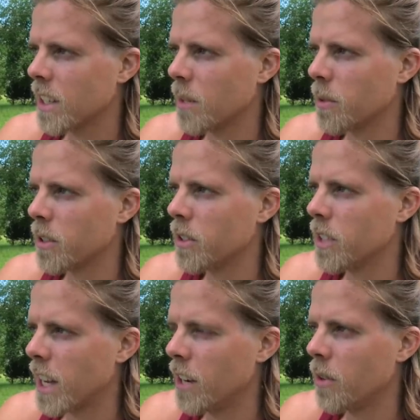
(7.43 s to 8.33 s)
I wanted to
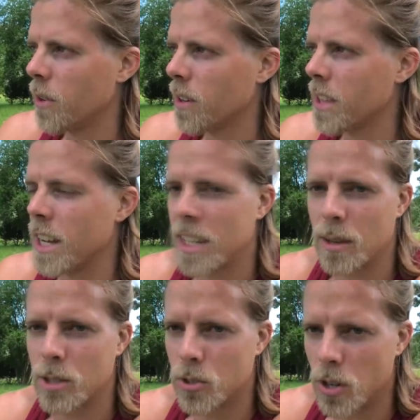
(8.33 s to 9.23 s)
tell you all that
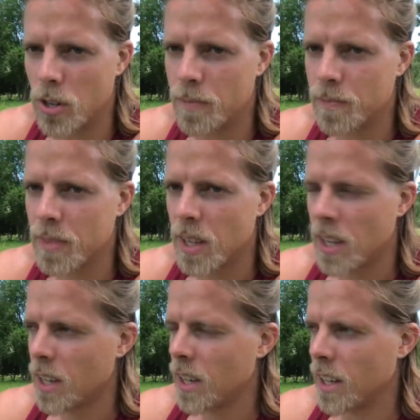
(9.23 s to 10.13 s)
I was wrong
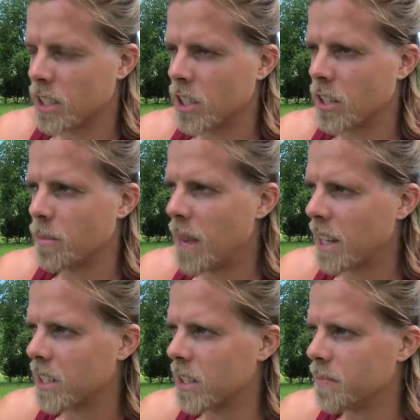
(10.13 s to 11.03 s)
in a certain
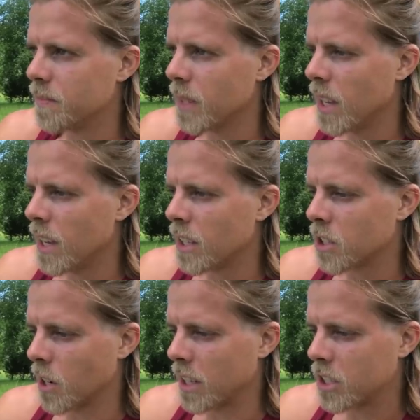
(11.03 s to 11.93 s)
matter.
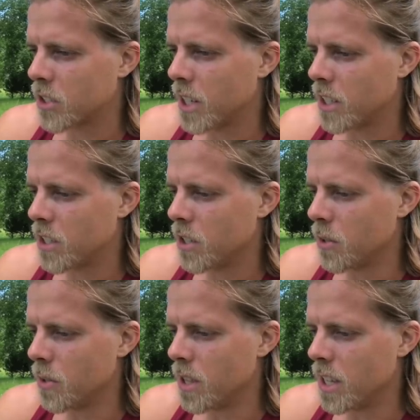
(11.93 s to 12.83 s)
So I'll get straight
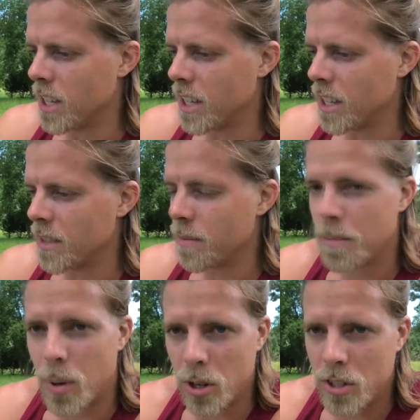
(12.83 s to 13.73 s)
to the
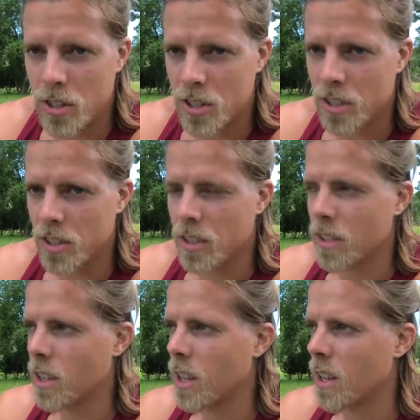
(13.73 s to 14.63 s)
point.
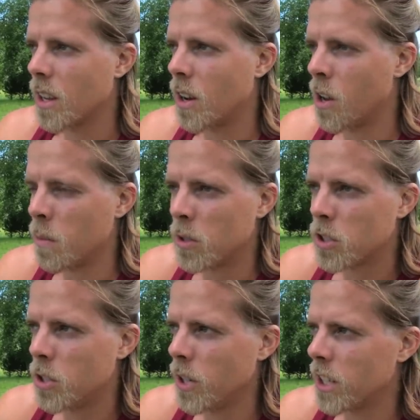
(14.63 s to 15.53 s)

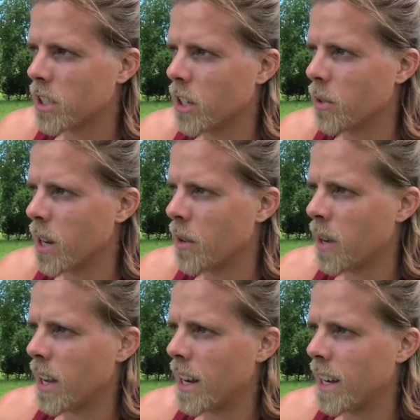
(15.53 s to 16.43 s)
Almost 2 years ago
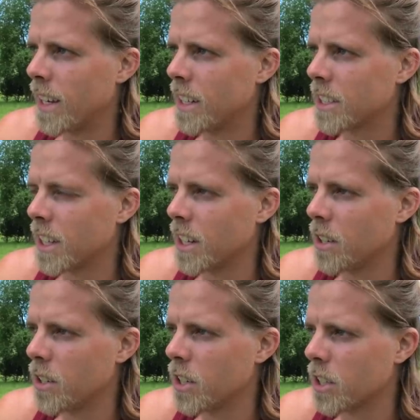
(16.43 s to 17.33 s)
now, I
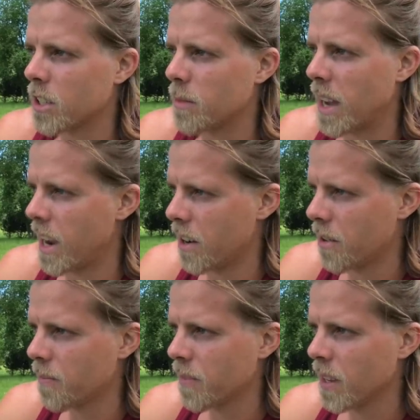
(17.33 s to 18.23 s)
decided to cut my hair.